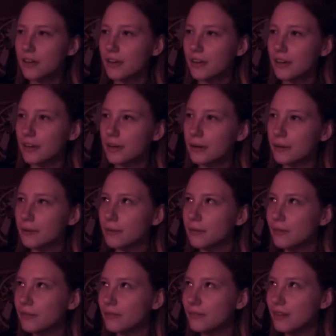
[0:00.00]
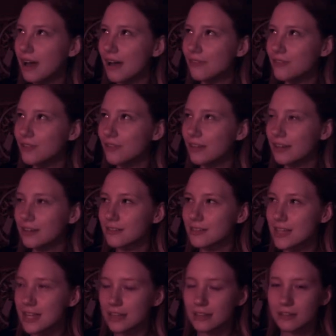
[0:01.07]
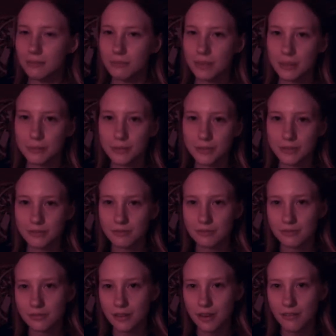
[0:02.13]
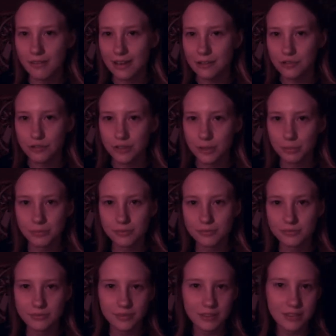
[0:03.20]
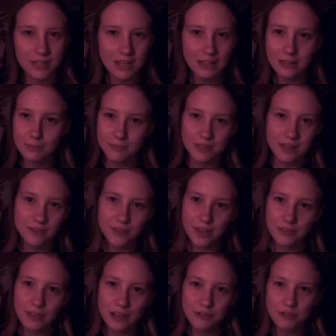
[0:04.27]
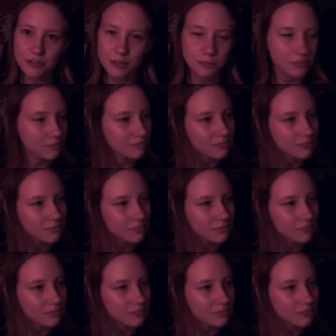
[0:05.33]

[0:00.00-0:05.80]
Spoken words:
you know, after, like, taking people on that trip, and taking themselves on that trip,